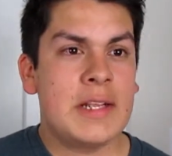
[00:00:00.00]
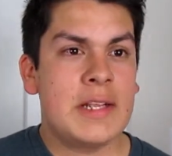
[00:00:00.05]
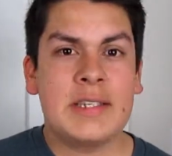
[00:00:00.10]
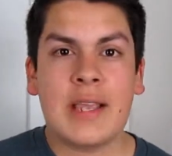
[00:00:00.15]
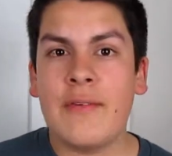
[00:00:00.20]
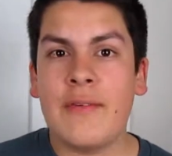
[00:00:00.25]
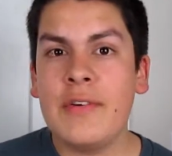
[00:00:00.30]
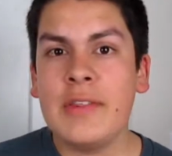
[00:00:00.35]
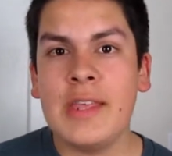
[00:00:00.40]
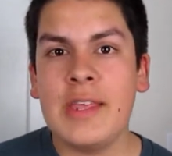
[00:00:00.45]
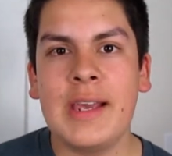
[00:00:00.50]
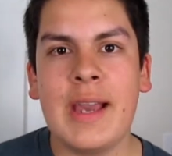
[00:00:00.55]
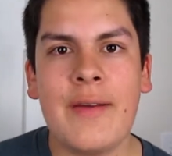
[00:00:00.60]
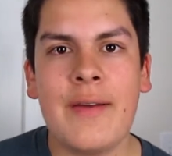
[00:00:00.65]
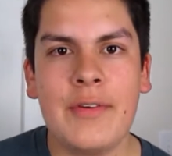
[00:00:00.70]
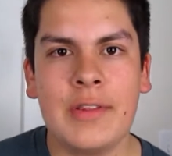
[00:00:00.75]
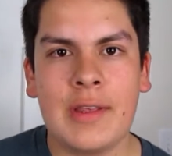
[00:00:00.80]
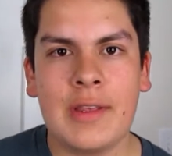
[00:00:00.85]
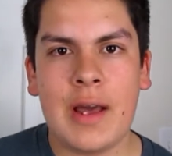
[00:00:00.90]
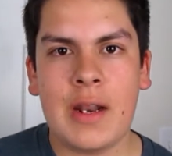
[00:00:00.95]
everything I
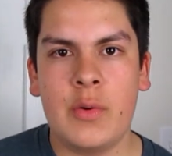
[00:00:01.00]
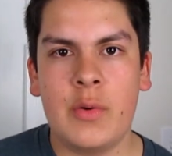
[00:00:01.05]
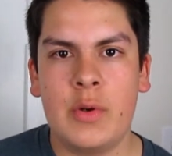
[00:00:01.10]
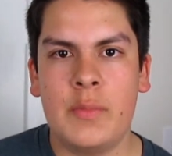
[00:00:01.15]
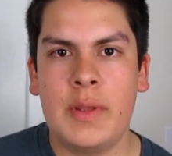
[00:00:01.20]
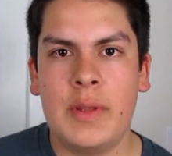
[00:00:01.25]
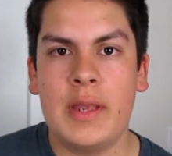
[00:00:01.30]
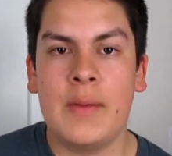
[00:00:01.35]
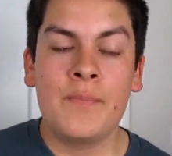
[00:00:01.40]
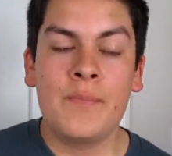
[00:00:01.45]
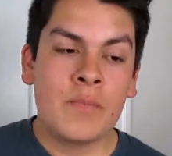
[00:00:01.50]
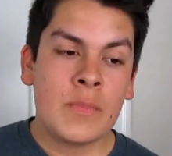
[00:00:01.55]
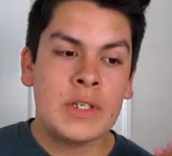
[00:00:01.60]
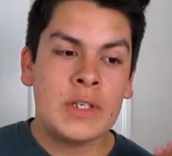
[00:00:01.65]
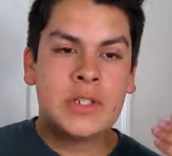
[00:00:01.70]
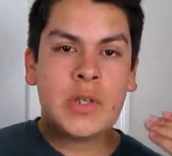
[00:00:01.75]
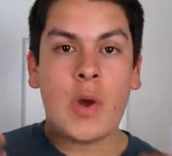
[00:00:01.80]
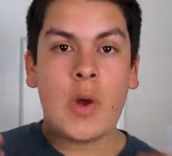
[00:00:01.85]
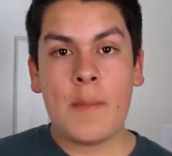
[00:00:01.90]
ever thought it would be. So